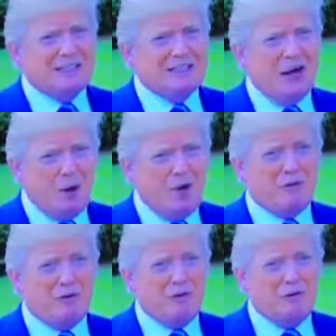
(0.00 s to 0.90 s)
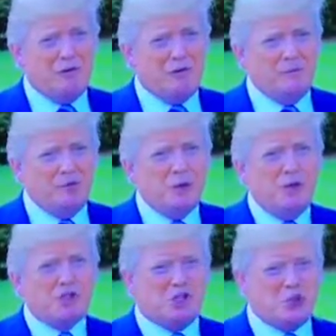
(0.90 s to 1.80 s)
However, he
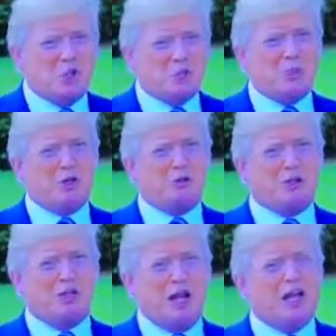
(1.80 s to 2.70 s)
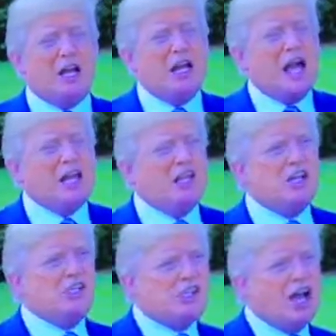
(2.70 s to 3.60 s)
wants to do what's best for China. I
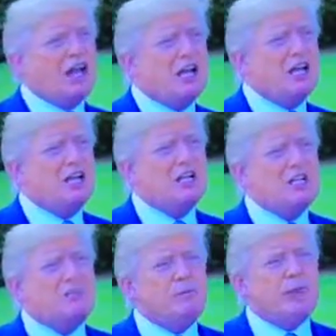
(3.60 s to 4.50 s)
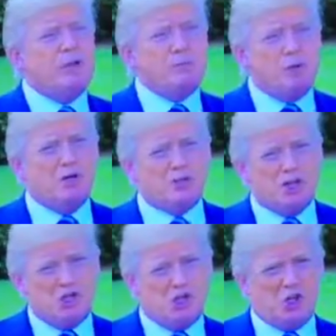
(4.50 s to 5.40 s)
think China and
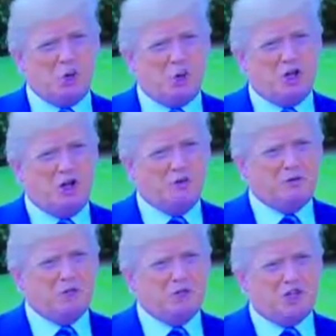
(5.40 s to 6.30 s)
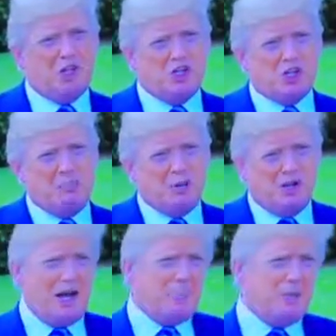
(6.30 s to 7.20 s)
President Xi would love to see something
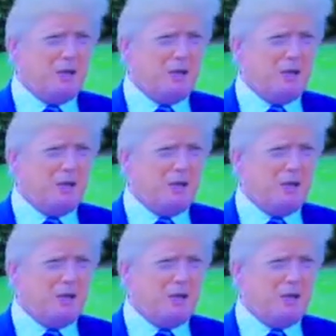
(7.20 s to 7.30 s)
happen.